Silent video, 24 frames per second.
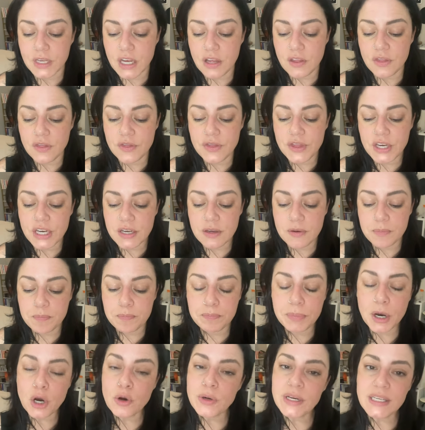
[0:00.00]
the
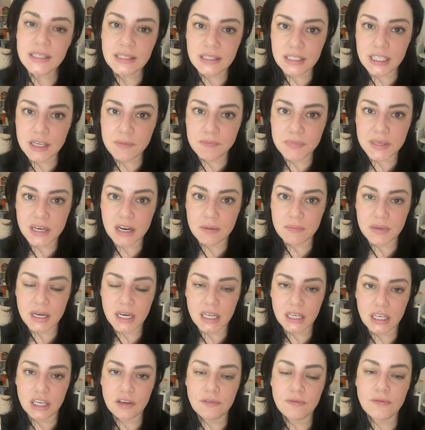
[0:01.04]
bonus tip that i'm going to
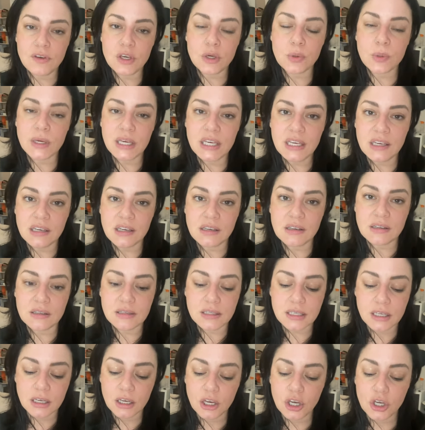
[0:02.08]
give you
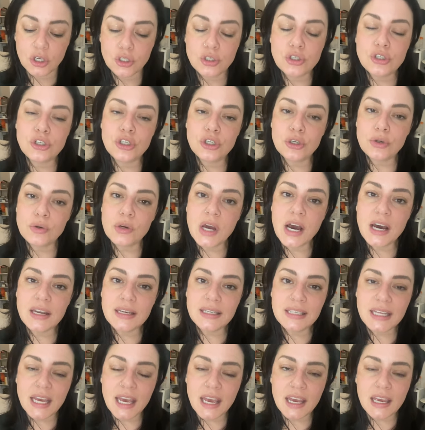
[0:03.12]
is do not
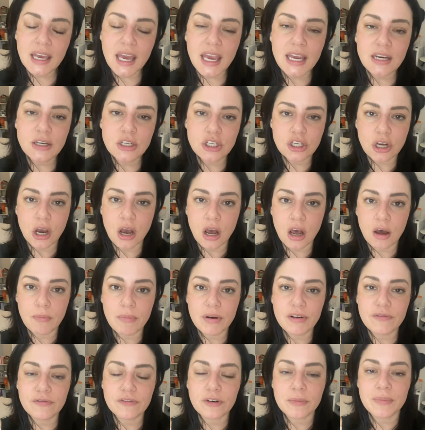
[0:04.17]
take a job
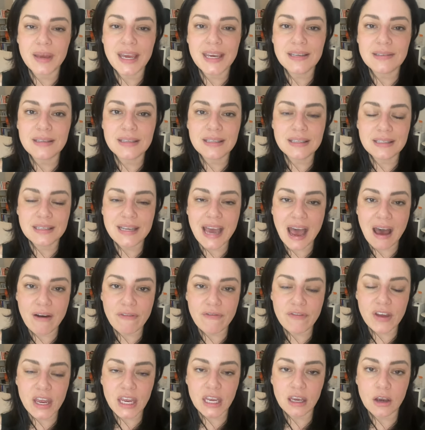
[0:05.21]
from a
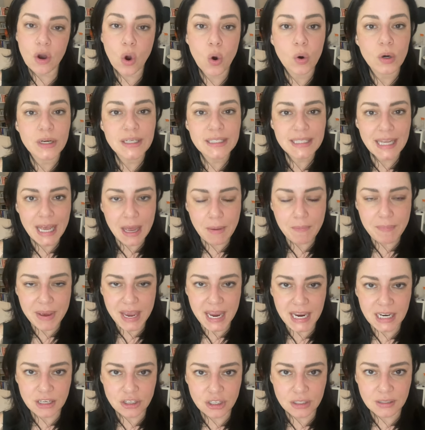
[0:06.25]
staffing or temp
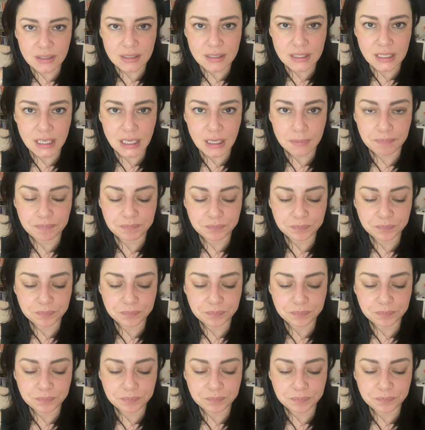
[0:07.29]
agency